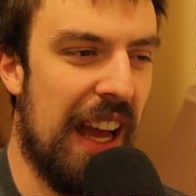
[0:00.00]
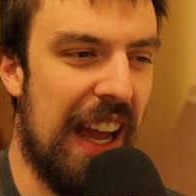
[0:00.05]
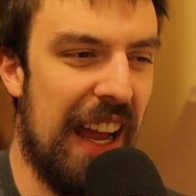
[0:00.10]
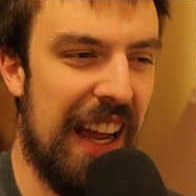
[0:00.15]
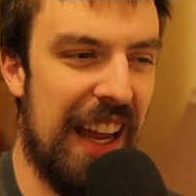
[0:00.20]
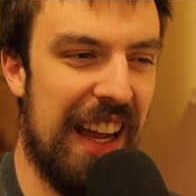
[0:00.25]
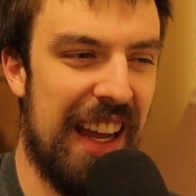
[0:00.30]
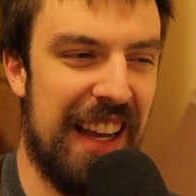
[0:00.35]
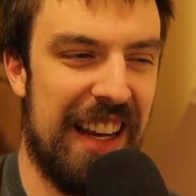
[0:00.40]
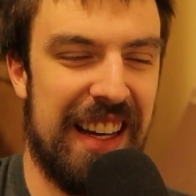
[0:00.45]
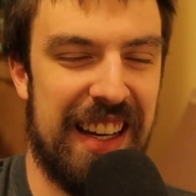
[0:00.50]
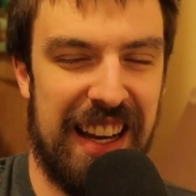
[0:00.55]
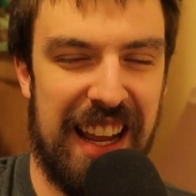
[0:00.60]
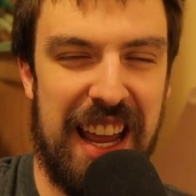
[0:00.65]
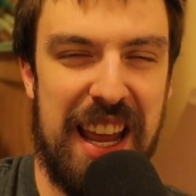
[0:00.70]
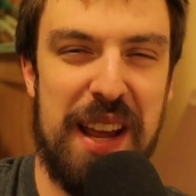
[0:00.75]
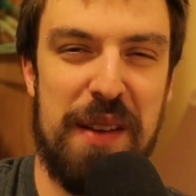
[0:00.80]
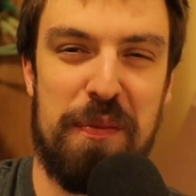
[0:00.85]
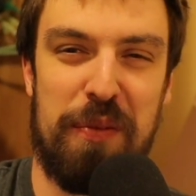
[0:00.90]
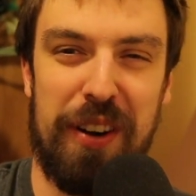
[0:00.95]
And
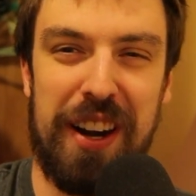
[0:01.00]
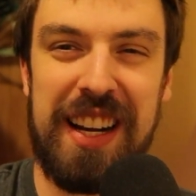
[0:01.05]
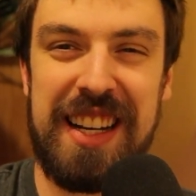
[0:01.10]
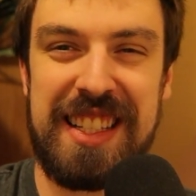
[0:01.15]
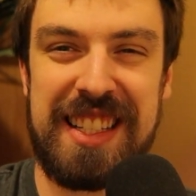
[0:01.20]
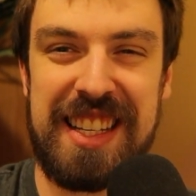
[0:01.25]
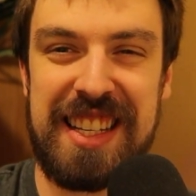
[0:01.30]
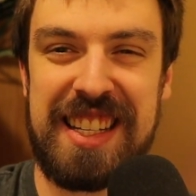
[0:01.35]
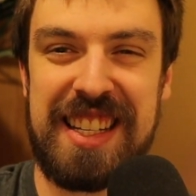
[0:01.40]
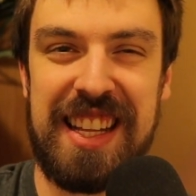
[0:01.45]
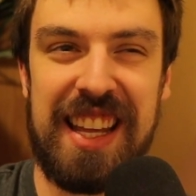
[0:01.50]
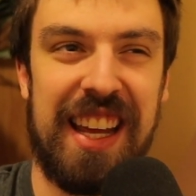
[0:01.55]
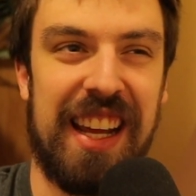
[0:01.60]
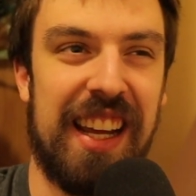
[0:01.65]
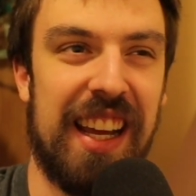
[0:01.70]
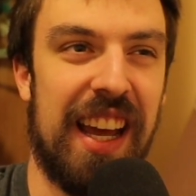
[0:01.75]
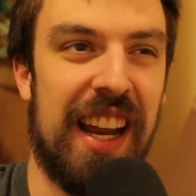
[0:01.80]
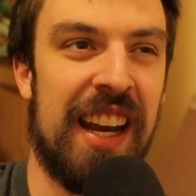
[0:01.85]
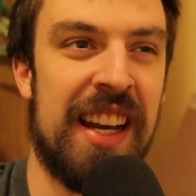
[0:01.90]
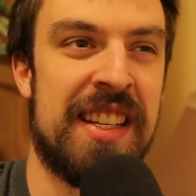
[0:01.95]
he brings this
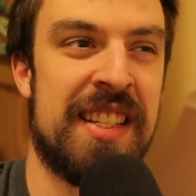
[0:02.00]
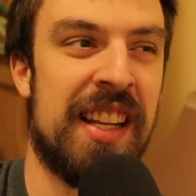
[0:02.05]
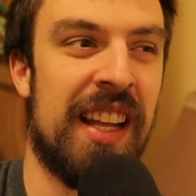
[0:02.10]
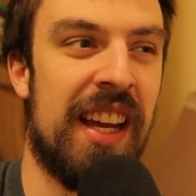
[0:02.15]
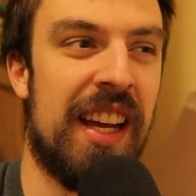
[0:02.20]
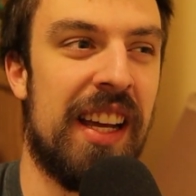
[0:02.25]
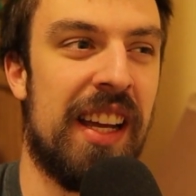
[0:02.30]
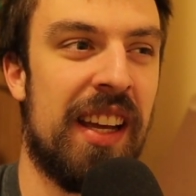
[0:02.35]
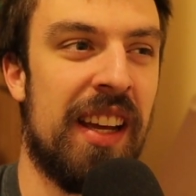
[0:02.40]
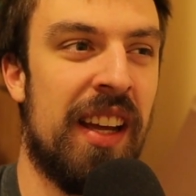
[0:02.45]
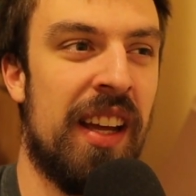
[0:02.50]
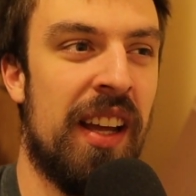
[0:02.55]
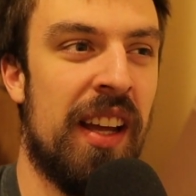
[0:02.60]
thing, and it's like,